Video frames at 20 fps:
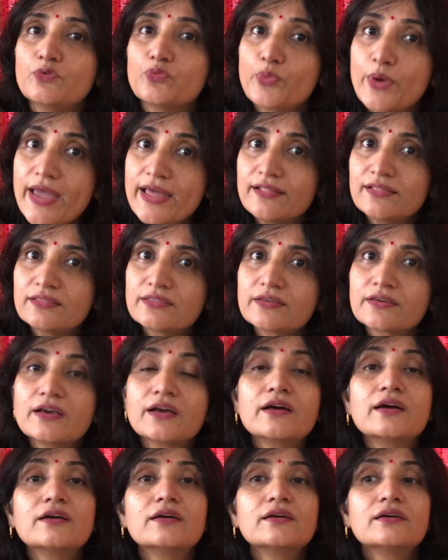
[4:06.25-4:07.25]
wealth
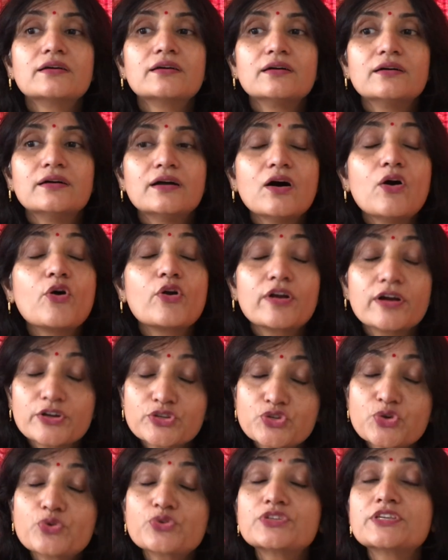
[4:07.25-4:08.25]
or
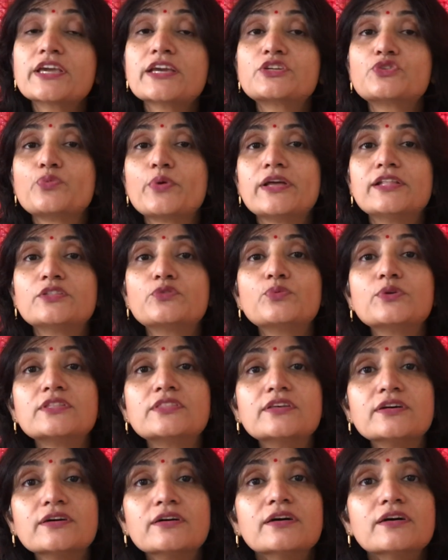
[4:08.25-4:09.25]
associate wealth with
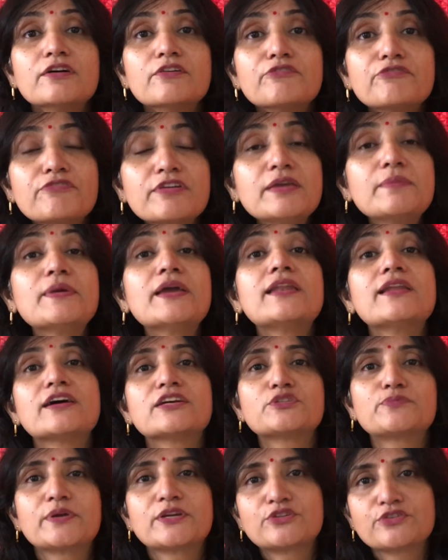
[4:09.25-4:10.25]
the female
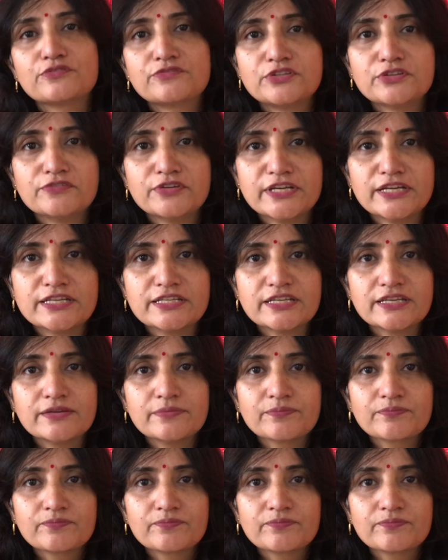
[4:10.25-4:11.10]
aspect of divinity.